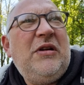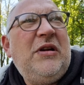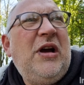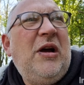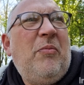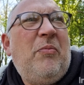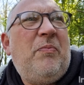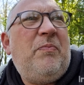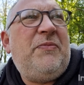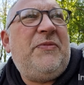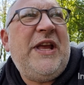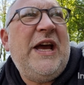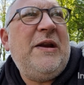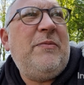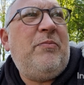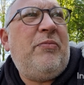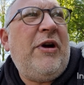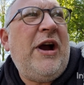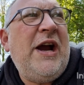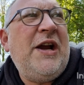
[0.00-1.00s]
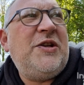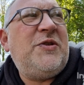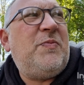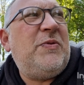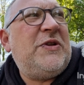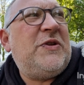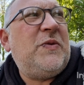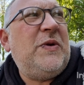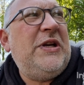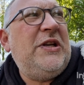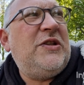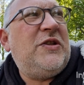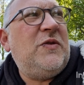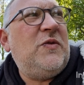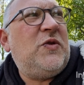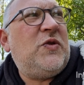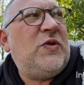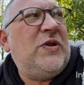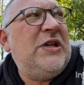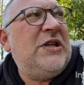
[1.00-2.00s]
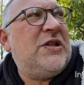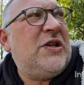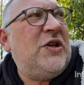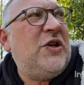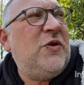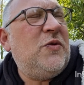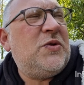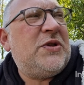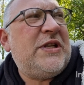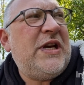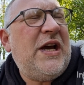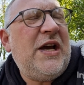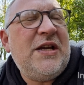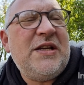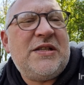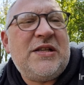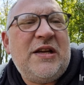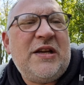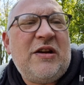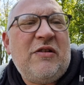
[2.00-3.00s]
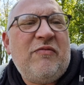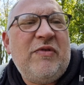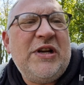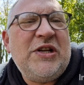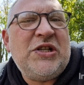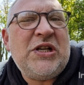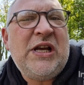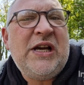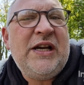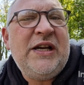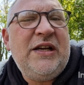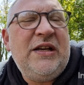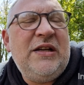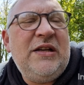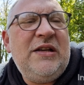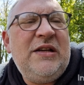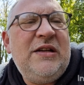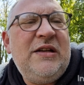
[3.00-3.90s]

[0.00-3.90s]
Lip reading: a dead branch between two trees and use that as like a ridge line